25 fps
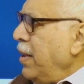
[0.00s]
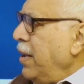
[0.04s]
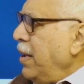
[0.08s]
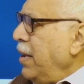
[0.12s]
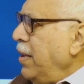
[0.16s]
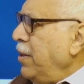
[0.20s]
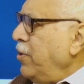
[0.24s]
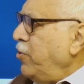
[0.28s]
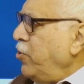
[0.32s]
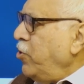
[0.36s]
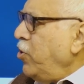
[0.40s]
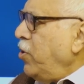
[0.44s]

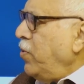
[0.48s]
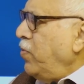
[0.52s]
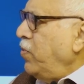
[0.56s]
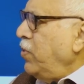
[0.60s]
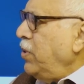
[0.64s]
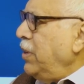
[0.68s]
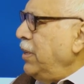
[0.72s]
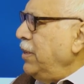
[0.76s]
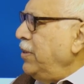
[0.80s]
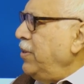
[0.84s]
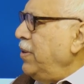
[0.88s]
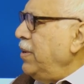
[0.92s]
Instead
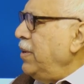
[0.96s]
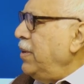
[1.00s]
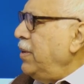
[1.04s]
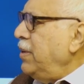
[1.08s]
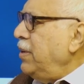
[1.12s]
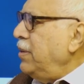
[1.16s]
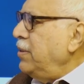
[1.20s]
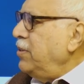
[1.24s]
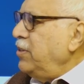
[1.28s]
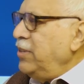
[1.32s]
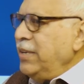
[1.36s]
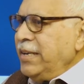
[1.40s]

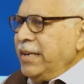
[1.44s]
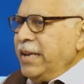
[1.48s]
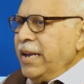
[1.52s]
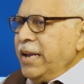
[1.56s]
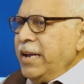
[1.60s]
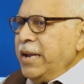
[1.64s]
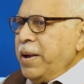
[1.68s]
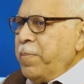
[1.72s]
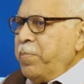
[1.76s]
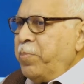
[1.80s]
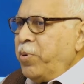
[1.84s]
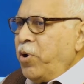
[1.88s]
of
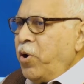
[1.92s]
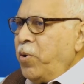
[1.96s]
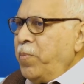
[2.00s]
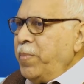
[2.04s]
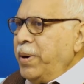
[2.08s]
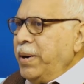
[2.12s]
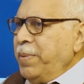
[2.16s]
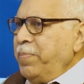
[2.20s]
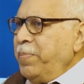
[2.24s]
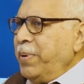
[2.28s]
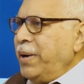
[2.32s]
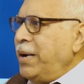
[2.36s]
seeking
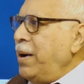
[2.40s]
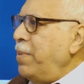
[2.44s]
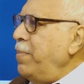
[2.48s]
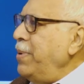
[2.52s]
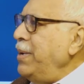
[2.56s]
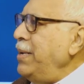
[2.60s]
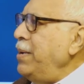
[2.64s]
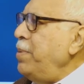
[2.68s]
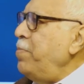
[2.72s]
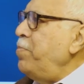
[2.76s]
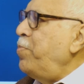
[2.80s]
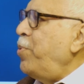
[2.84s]
employment, become
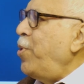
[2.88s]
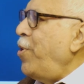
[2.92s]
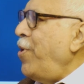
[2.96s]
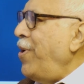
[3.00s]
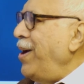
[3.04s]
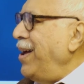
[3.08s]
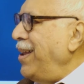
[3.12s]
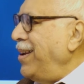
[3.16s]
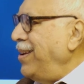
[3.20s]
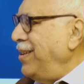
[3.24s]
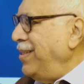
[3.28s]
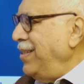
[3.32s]
an
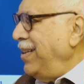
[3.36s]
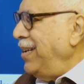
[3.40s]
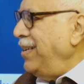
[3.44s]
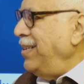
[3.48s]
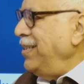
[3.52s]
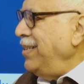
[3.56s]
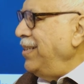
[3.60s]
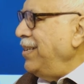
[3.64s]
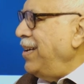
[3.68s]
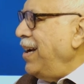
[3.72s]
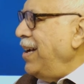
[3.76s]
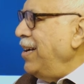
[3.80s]
employer. That
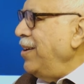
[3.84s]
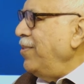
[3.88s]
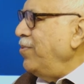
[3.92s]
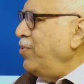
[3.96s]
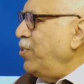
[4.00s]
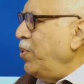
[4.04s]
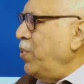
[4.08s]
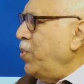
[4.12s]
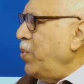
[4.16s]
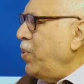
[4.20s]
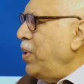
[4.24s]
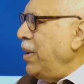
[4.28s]
is the kind of
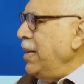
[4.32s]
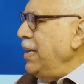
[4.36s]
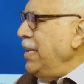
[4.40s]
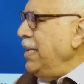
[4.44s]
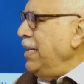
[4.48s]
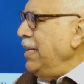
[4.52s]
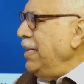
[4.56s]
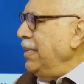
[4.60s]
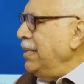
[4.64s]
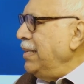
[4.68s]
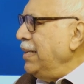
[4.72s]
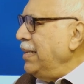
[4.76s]
slogan
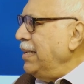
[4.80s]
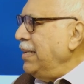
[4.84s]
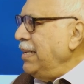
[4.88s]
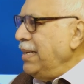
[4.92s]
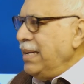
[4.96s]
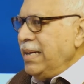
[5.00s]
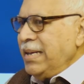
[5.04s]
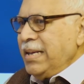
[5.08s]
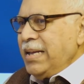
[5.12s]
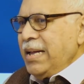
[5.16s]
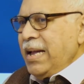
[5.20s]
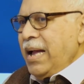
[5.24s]
he said.
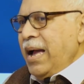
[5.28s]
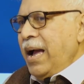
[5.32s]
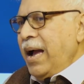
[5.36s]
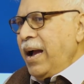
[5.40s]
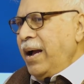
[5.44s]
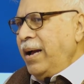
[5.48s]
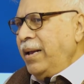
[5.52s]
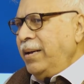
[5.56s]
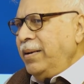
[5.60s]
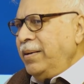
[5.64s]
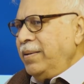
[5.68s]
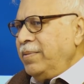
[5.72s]

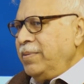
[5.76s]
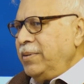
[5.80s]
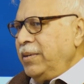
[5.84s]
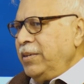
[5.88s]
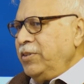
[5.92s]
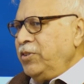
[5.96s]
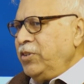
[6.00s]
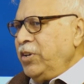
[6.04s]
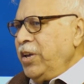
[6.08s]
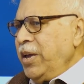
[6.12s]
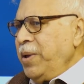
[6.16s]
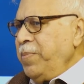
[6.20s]
And a
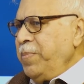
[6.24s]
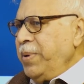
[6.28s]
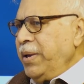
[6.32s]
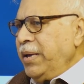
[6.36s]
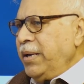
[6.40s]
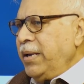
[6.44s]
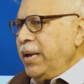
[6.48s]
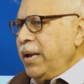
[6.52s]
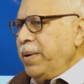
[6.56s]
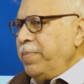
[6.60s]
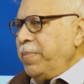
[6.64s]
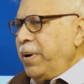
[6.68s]
scheme he
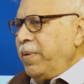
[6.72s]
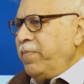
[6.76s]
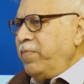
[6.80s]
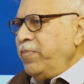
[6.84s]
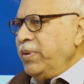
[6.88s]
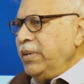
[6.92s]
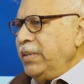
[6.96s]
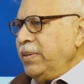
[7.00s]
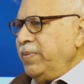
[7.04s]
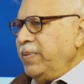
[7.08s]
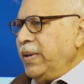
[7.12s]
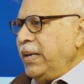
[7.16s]
came up
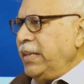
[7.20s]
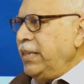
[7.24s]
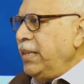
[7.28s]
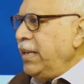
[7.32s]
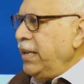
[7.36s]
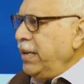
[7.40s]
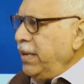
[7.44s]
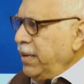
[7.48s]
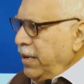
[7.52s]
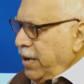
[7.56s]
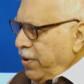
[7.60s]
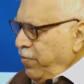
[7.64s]
with that
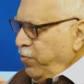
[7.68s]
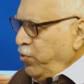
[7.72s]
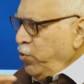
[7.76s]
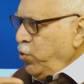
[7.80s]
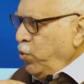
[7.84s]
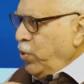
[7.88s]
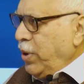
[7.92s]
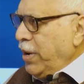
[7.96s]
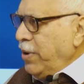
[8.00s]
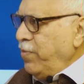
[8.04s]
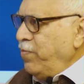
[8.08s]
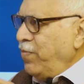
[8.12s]
if
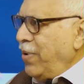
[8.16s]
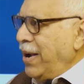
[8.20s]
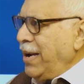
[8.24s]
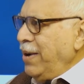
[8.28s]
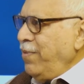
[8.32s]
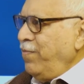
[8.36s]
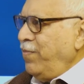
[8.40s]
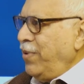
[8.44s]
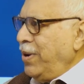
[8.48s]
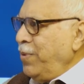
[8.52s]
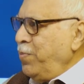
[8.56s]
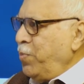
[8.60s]
you can
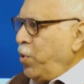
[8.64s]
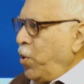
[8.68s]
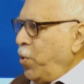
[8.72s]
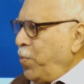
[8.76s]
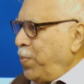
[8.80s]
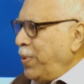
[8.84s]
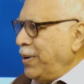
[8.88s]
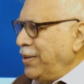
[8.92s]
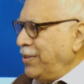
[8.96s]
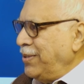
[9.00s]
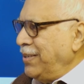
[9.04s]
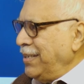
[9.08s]
find one more
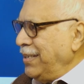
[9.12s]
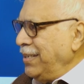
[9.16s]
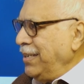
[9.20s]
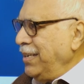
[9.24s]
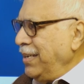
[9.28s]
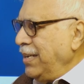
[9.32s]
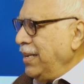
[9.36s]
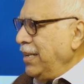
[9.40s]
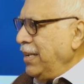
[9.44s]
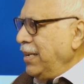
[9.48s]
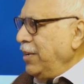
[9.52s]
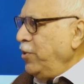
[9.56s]
person,
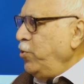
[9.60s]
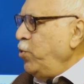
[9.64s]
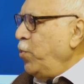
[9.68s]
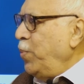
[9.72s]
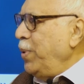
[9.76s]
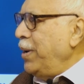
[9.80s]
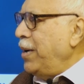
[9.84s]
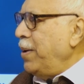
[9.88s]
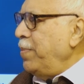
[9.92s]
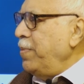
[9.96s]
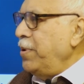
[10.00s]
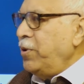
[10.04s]
you
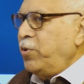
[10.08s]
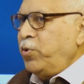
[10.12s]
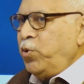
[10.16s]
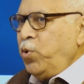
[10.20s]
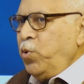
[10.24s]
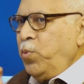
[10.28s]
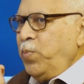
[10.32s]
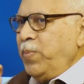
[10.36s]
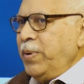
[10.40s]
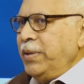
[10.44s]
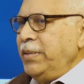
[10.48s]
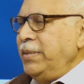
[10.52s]
become a
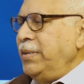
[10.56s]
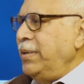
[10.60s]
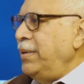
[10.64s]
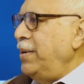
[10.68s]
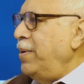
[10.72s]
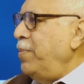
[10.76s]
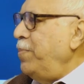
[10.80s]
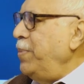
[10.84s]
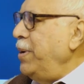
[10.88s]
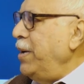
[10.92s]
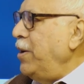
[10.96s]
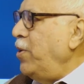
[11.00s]
group, and the
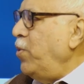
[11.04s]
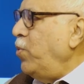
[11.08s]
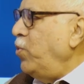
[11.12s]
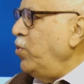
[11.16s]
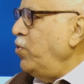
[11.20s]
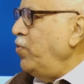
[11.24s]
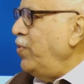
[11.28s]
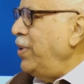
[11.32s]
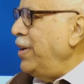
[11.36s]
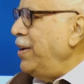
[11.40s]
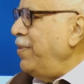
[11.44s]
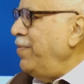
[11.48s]
government
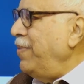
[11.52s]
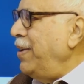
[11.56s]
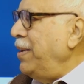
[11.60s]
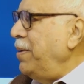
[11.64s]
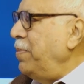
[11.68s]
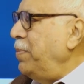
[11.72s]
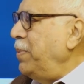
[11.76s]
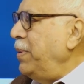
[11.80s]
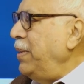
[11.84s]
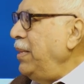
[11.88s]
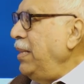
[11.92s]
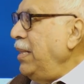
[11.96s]
loans were
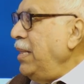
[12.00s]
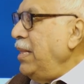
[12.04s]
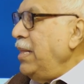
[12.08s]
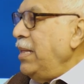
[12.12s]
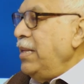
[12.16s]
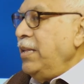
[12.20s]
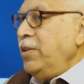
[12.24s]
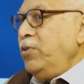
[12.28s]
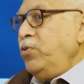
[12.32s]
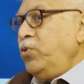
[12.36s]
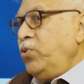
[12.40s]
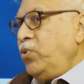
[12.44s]
available.
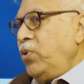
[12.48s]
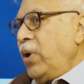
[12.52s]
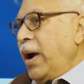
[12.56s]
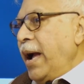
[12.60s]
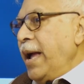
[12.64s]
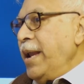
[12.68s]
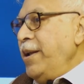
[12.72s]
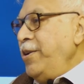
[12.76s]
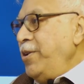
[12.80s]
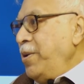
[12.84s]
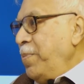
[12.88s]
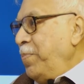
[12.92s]
So
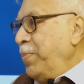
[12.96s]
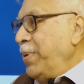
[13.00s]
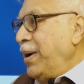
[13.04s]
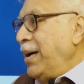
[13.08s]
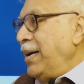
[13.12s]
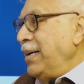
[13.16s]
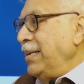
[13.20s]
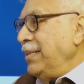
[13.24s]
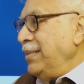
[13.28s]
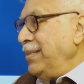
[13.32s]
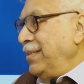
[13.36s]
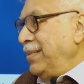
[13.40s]

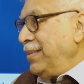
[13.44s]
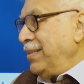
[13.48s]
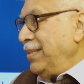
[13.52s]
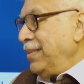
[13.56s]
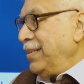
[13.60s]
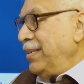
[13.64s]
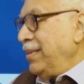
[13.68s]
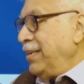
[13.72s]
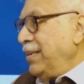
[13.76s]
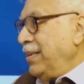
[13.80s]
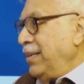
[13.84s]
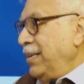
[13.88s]
enterprise
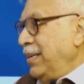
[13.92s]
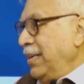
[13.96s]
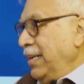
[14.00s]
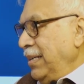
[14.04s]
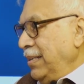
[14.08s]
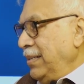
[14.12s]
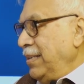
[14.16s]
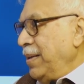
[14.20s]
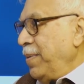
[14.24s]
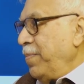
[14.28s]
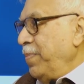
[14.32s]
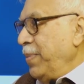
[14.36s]

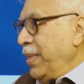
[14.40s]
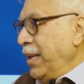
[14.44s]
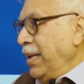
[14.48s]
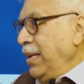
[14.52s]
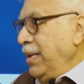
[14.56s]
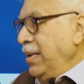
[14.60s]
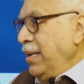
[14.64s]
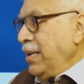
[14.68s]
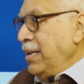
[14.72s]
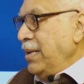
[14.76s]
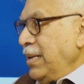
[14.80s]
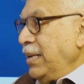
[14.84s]
is
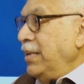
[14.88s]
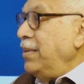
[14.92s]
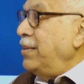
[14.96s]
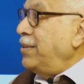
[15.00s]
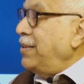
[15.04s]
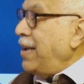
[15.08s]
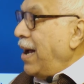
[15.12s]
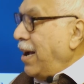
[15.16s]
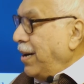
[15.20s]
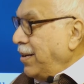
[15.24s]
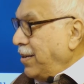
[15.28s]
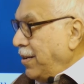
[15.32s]
something.
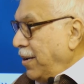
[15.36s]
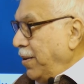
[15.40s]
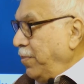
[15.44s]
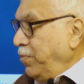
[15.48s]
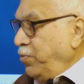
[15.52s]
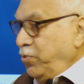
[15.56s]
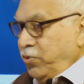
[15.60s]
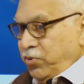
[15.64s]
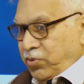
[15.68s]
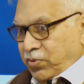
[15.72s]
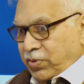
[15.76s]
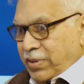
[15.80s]

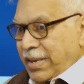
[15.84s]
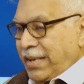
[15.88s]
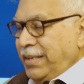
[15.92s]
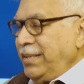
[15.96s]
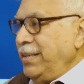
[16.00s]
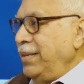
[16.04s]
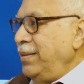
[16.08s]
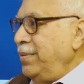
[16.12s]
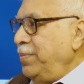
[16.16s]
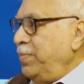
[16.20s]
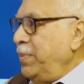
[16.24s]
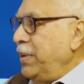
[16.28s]
Startups, that
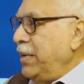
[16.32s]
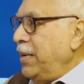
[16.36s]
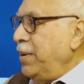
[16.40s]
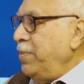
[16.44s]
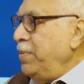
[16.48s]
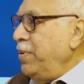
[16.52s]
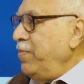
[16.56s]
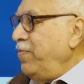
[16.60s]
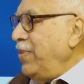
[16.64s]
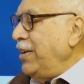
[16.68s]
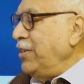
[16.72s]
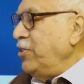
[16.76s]
has become
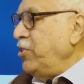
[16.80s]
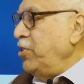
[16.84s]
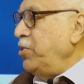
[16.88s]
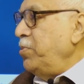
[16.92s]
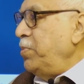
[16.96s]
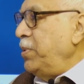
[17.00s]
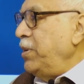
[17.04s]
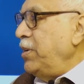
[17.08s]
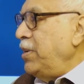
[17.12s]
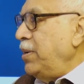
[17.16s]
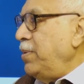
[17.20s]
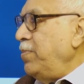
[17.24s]
a
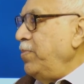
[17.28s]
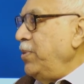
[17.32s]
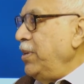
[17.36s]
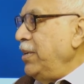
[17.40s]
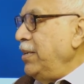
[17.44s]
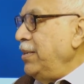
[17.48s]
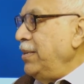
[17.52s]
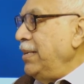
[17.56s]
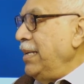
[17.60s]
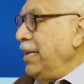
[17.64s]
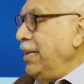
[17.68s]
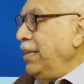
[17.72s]
fashionable term
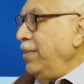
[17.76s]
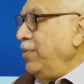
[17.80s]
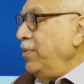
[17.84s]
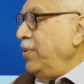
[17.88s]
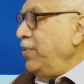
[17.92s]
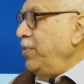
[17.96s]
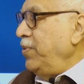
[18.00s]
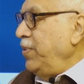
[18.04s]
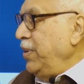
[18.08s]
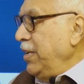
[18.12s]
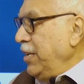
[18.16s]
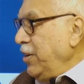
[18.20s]
these days,
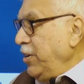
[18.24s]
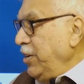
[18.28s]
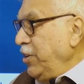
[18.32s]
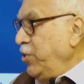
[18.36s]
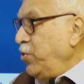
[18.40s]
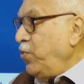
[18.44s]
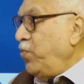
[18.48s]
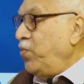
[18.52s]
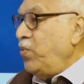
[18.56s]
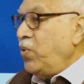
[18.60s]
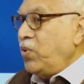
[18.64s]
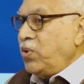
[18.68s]
we need
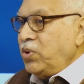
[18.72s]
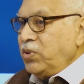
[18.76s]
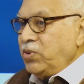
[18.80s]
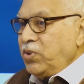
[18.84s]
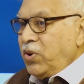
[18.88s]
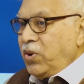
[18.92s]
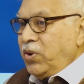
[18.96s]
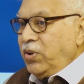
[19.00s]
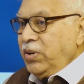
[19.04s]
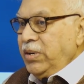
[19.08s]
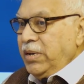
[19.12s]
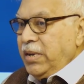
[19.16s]
to focus
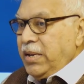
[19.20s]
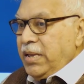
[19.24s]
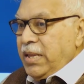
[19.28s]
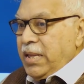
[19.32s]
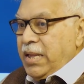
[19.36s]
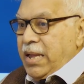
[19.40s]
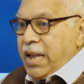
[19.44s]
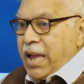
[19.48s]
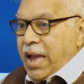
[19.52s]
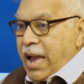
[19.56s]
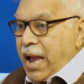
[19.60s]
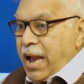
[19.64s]
on.
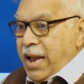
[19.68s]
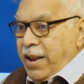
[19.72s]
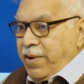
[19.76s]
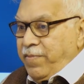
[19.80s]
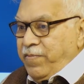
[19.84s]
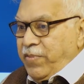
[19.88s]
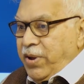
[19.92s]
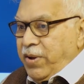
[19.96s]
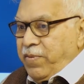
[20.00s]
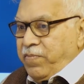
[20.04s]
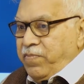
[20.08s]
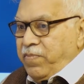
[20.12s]
And
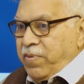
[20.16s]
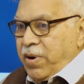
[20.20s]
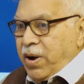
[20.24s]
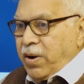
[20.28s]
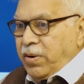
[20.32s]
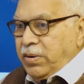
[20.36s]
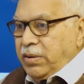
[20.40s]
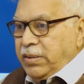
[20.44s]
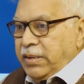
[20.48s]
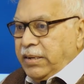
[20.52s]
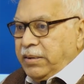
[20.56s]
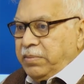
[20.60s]
we have
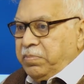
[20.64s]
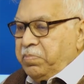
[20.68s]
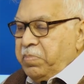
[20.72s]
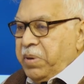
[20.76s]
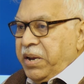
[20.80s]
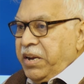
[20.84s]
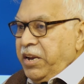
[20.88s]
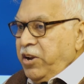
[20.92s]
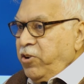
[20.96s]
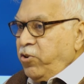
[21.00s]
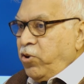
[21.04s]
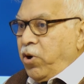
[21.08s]
found that
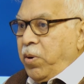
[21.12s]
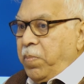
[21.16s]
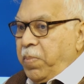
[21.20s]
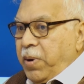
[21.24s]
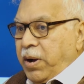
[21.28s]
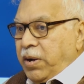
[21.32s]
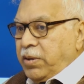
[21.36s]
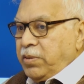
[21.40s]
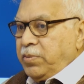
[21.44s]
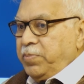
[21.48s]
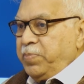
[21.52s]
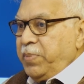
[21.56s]
many
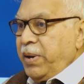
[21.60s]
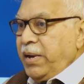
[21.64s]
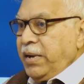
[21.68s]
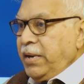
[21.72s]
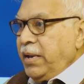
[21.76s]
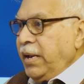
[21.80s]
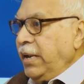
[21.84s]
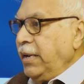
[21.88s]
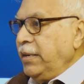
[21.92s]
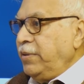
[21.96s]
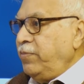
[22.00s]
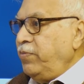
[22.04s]
dropouts, Bill
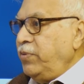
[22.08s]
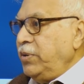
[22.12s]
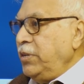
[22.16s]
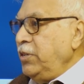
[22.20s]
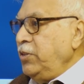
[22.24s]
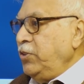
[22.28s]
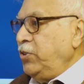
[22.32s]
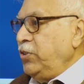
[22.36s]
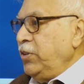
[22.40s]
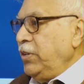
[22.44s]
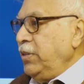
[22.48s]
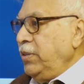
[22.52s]
Gates, for
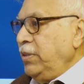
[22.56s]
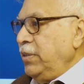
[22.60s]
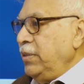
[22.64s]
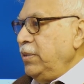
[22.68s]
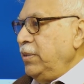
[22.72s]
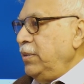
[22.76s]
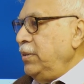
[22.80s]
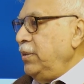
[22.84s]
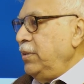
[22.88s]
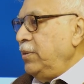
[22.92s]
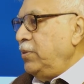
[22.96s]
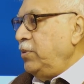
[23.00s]
instance,
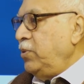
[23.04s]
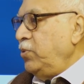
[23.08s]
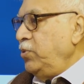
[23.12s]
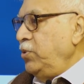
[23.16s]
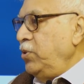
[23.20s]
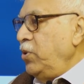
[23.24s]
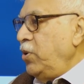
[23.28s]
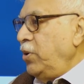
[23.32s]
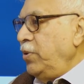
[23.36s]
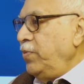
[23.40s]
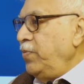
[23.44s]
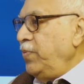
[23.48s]
that could
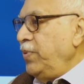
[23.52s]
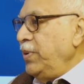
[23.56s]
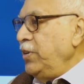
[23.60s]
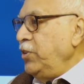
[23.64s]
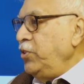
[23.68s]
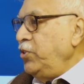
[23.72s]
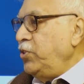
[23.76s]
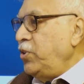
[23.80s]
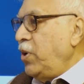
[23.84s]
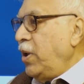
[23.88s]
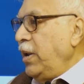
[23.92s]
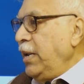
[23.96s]
not
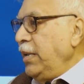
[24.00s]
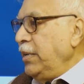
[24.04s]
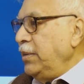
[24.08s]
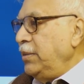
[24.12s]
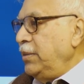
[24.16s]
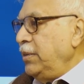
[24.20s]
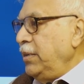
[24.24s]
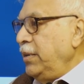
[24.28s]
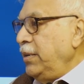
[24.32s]
finish college.